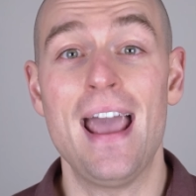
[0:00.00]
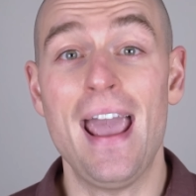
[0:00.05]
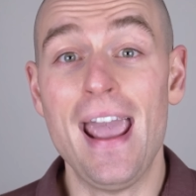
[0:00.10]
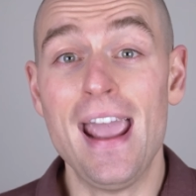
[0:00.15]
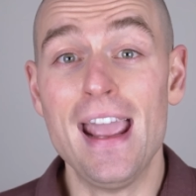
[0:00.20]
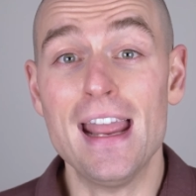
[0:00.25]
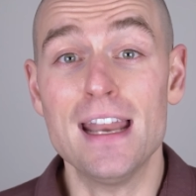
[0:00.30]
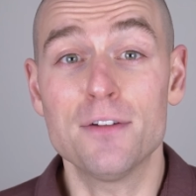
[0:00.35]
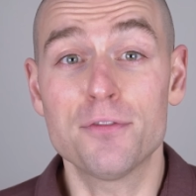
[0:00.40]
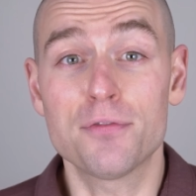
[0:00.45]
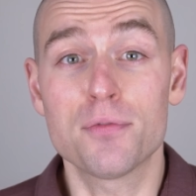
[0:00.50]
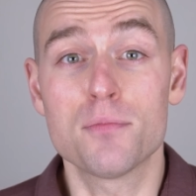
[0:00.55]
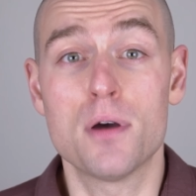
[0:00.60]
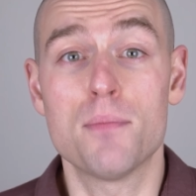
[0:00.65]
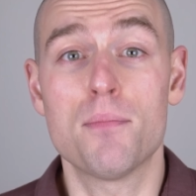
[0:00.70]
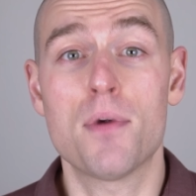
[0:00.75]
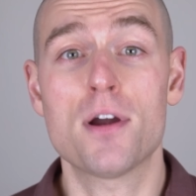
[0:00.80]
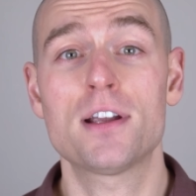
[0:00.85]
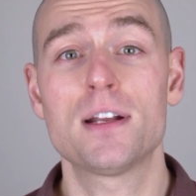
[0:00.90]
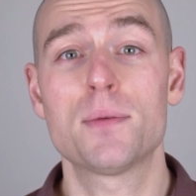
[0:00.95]
and from a
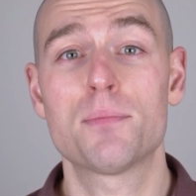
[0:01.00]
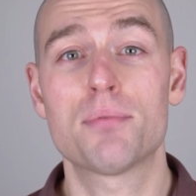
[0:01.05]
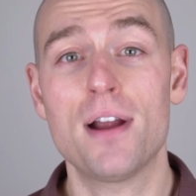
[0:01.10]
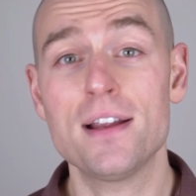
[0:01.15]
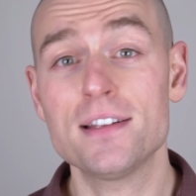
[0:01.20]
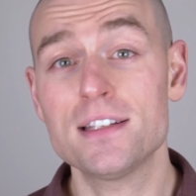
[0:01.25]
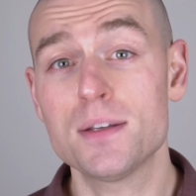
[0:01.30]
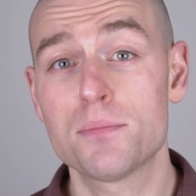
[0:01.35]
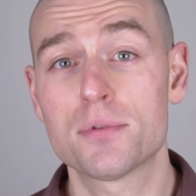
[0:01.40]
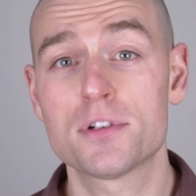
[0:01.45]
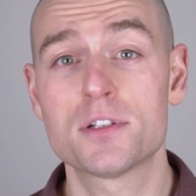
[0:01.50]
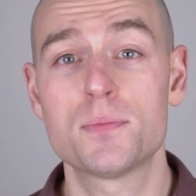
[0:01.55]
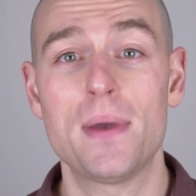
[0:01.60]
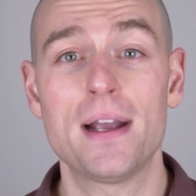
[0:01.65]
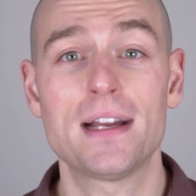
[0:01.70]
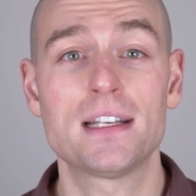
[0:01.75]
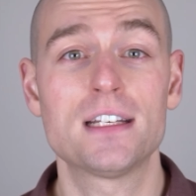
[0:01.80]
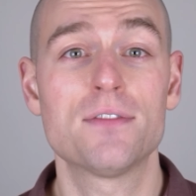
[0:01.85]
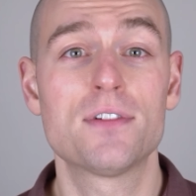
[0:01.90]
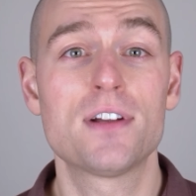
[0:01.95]
market pricing
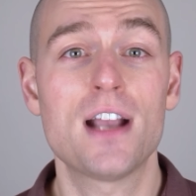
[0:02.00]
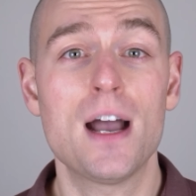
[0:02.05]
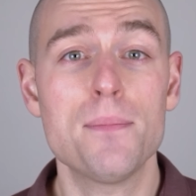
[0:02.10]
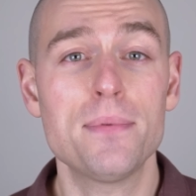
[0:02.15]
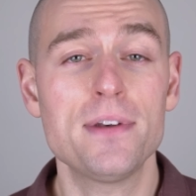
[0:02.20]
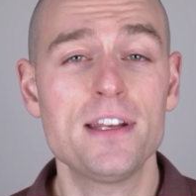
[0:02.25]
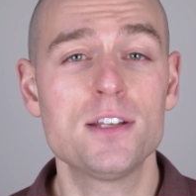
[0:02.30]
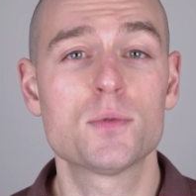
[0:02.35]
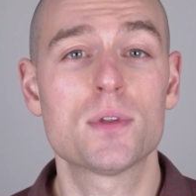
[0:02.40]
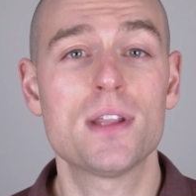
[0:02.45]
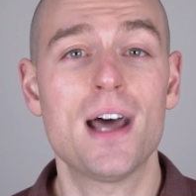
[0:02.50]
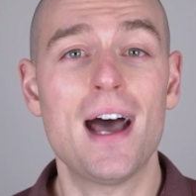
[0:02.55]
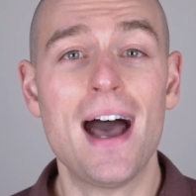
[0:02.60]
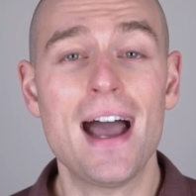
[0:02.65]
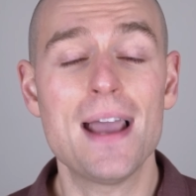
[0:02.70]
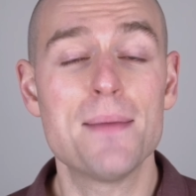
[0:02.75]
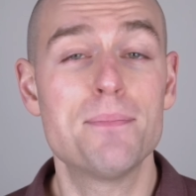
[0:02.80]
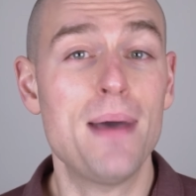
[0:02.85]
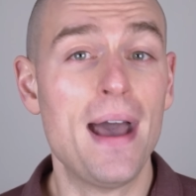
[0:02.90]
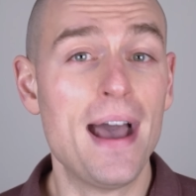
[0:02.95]
perspective, companies with
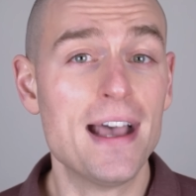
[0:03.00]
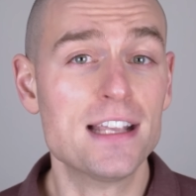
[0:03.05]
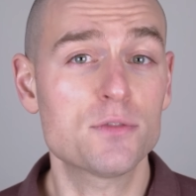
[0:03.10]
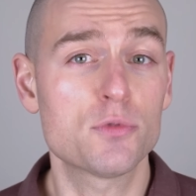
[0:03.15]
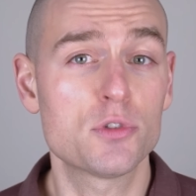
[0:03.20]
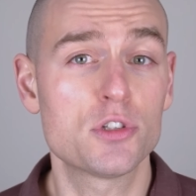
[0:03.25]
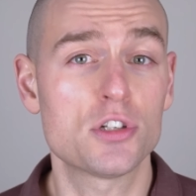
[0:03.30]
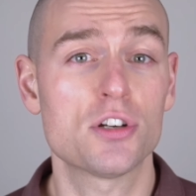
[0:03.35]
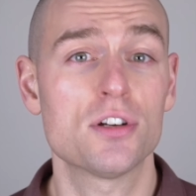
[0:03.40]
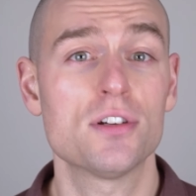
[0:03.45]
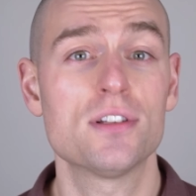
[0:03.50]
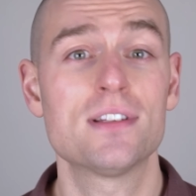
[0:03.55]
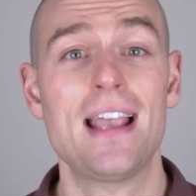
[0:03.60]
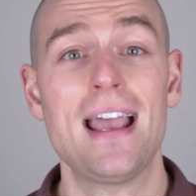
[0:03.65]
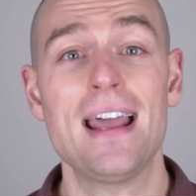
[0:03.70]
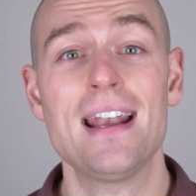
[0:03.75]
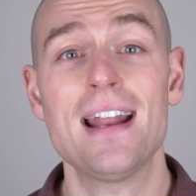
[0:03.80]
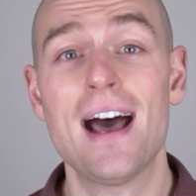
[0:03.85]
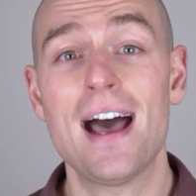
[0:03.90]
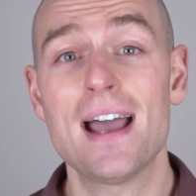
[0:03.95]
high past returns
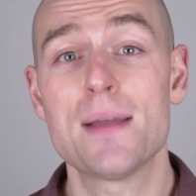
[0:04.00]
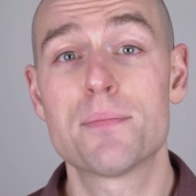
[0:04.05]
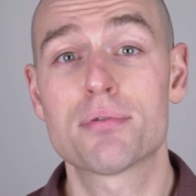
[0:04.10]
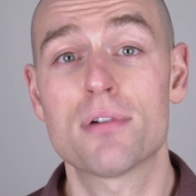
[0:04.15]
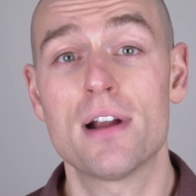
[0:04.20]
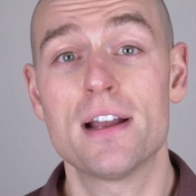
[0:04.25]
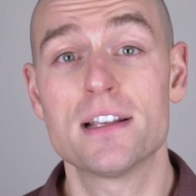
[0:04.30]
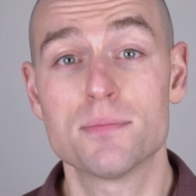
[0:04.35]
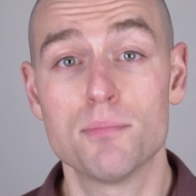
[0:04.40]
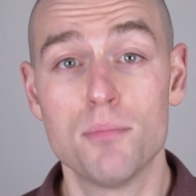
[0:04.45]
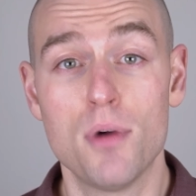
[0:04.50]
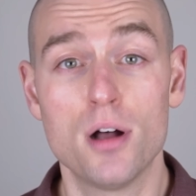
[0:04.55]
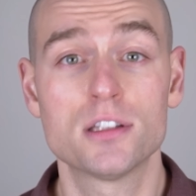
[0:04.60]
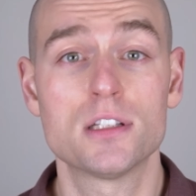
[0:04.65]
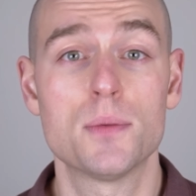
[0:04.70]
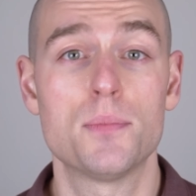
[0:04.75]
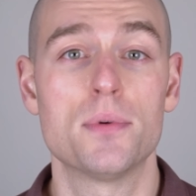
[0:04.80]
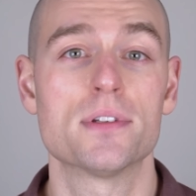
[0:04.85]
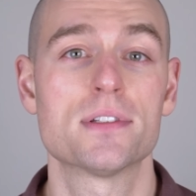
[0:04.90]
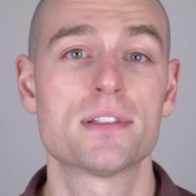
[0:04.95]
and high price
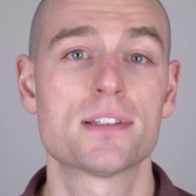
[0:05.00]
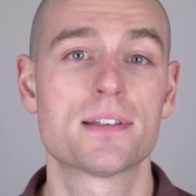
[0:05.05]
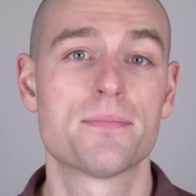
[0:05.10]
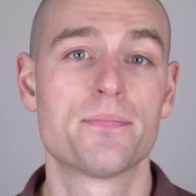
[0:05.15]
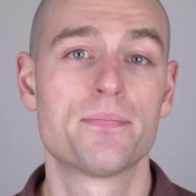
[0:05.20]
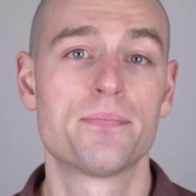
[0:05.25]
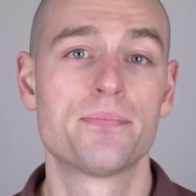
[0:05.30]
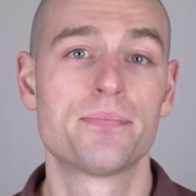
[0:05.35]
multiples.